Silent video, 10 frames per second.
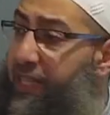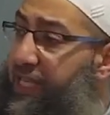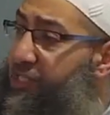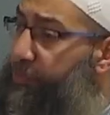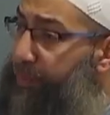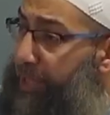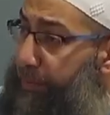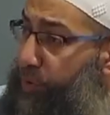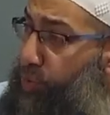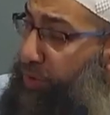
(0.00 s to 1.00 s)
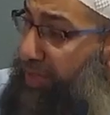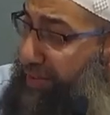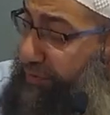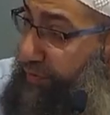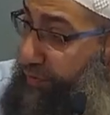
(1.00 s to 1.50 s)
These are people who
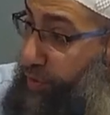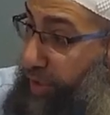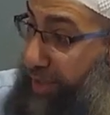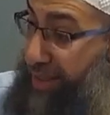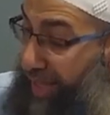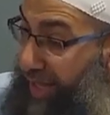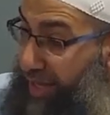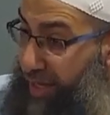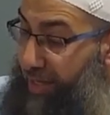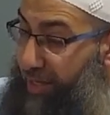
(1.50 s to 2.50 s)
lived for Allah.